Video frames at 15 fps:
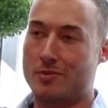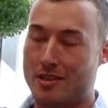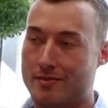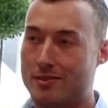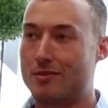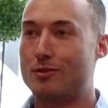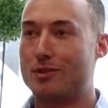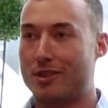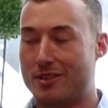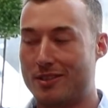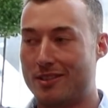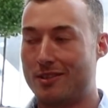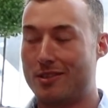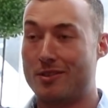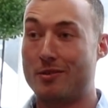than we have another go
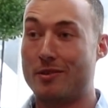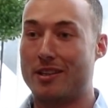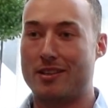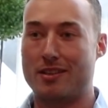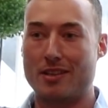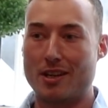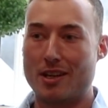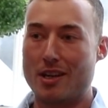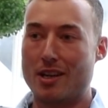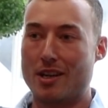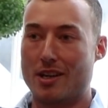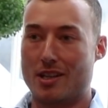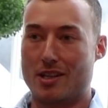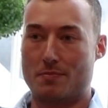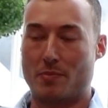and then doing it.
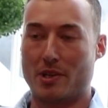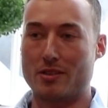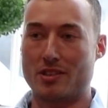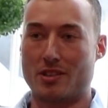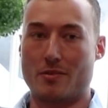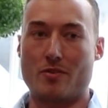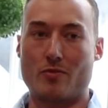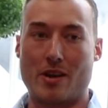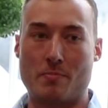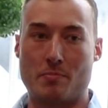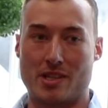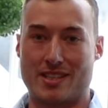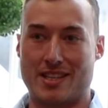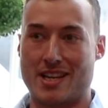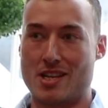It's building up your
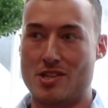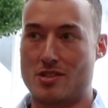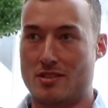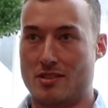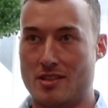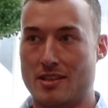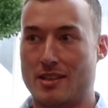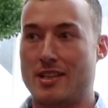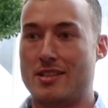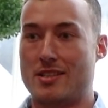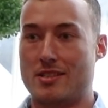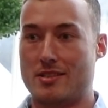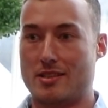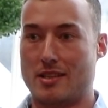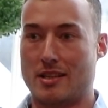reputation and your
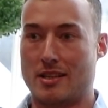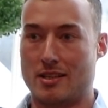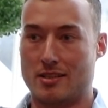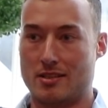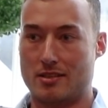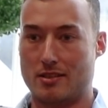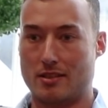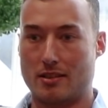list and.